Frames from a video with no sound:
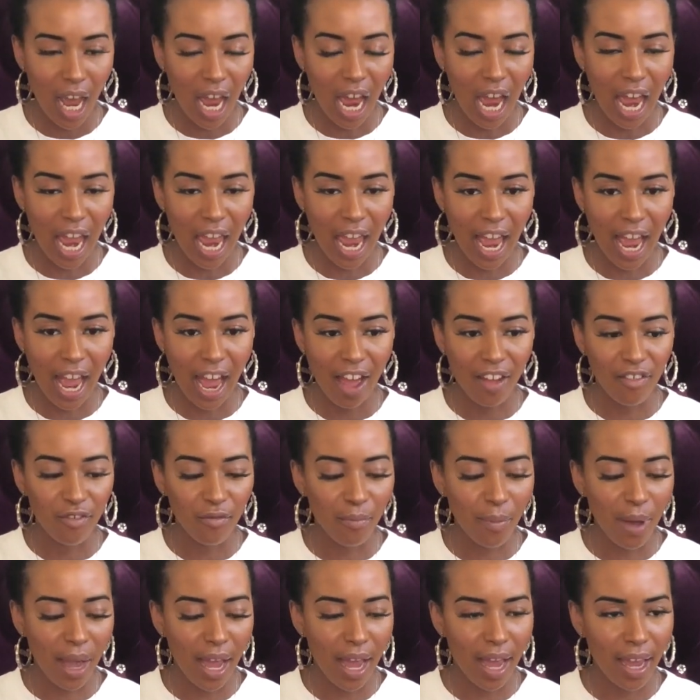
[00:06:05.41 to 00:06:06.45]
I have
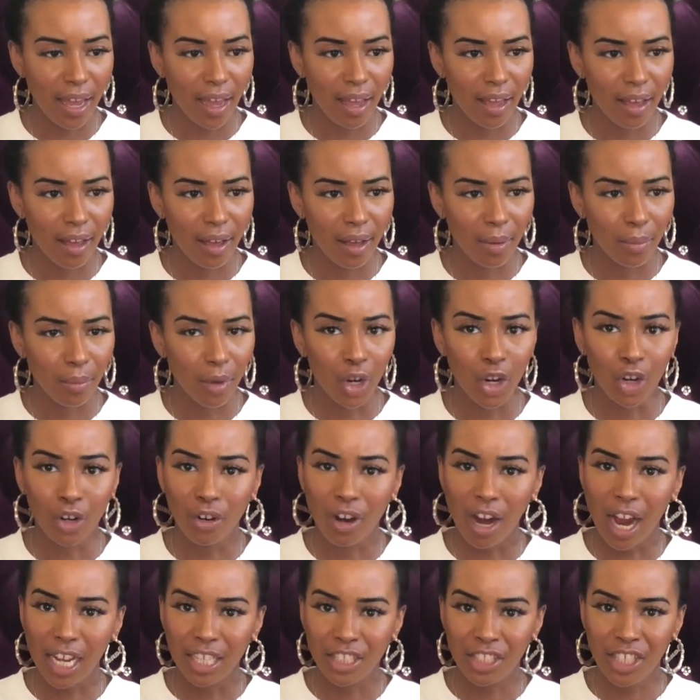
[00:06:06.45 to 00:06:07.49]
my
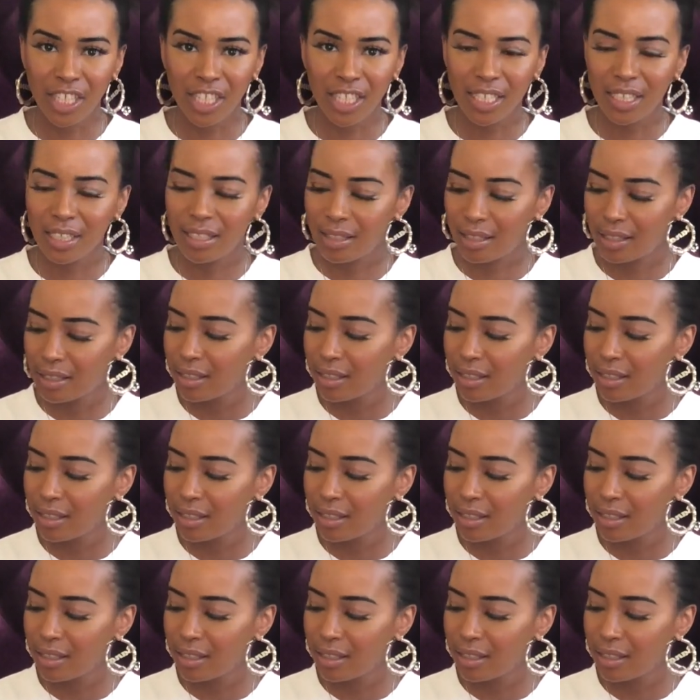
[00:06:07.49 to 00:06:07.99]
Huaraches.